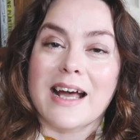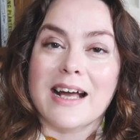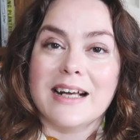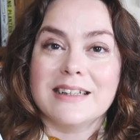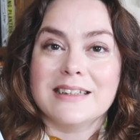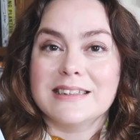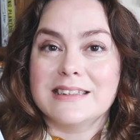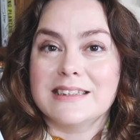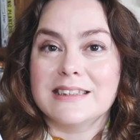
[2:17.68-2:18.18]

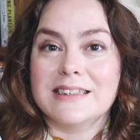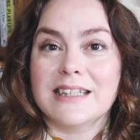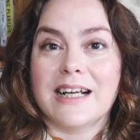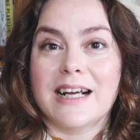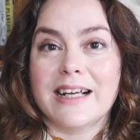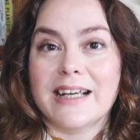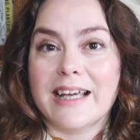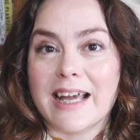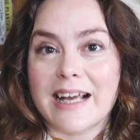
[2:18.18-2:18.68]
And this is,
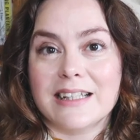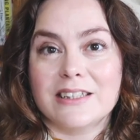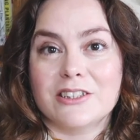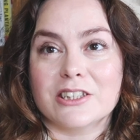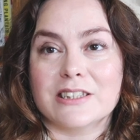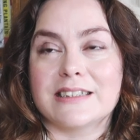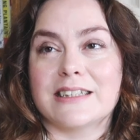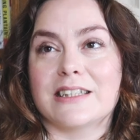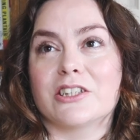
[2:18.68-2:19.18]

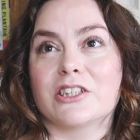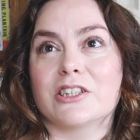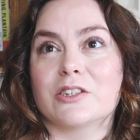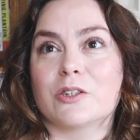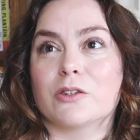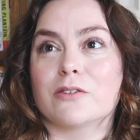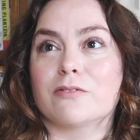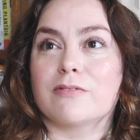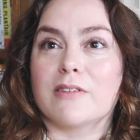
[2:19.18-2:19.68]
again, just such a
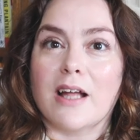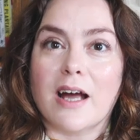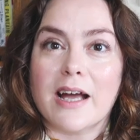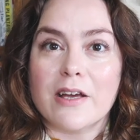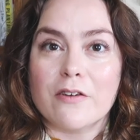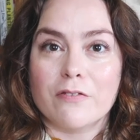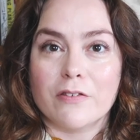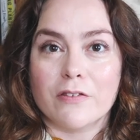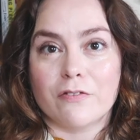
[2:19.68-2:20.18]
sort of
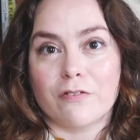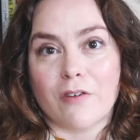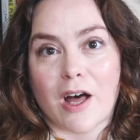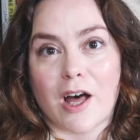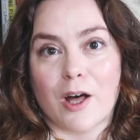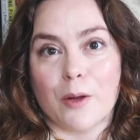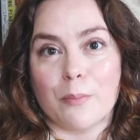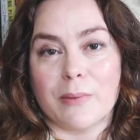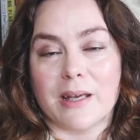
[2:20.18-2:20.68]

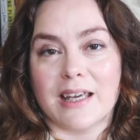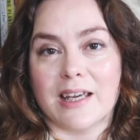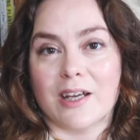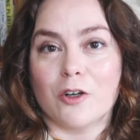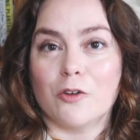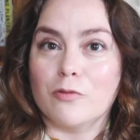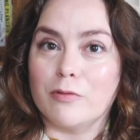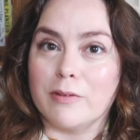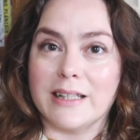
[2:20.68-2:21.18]

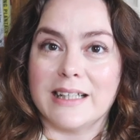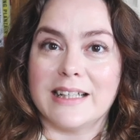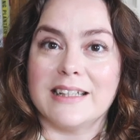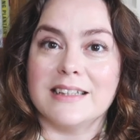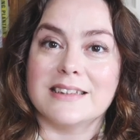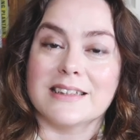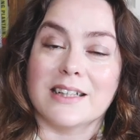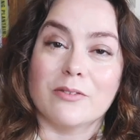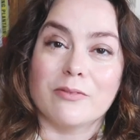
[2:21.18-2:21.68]
life-affirming
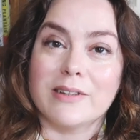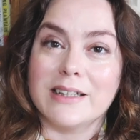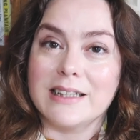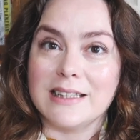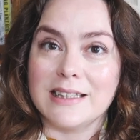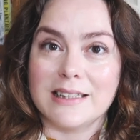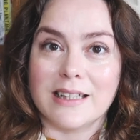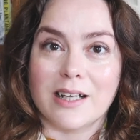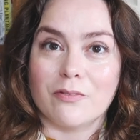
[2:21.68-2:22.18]
read. I
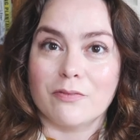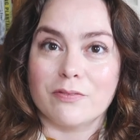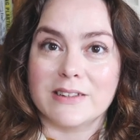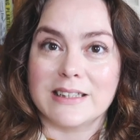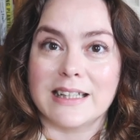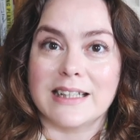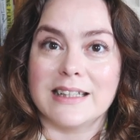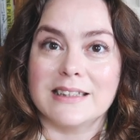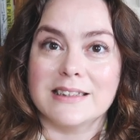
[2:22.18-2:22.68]
really
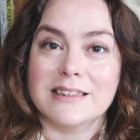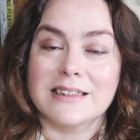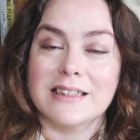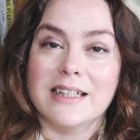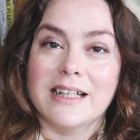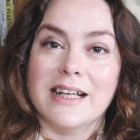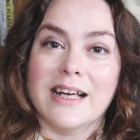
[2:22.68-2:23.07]
loved it.